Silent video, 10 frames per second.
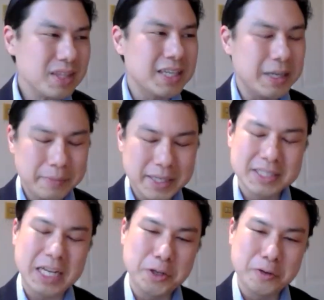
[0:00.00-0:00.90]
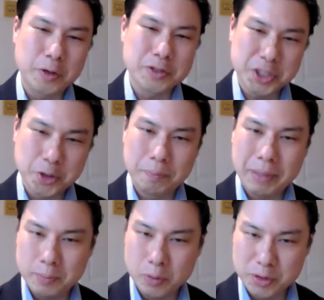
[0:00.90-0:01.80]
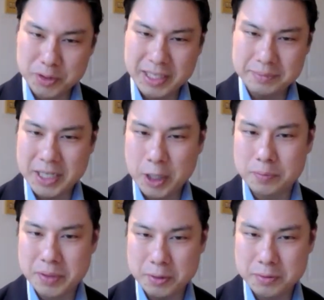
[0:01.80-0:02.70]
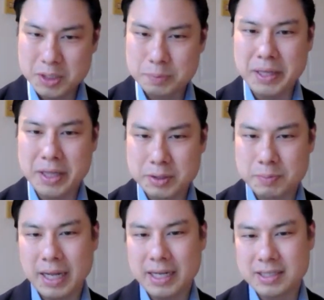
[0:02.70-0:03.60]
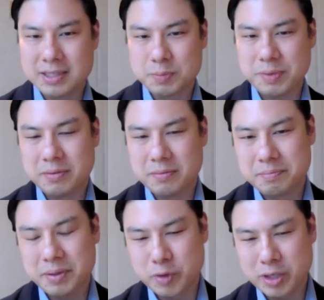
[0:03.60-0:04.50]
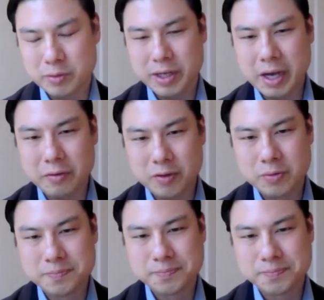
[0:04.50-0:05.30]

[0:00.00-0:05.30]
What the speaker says: it means that you've actually got people on your team to help you spin those plates. And it's been really, really helpful.